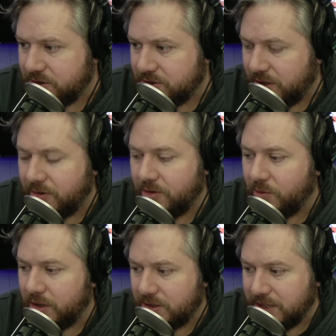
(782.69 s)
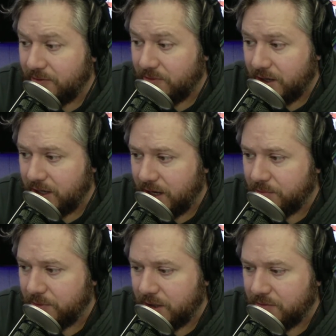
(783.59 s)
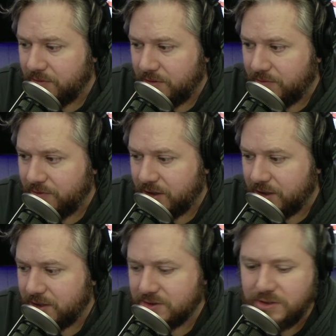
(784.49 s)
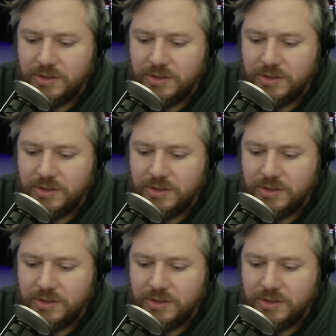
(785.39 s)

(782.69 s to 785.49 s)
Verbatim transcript: So I don't know where he's at right now, but I, I oh, feel like yeah, Oh yeah, forgot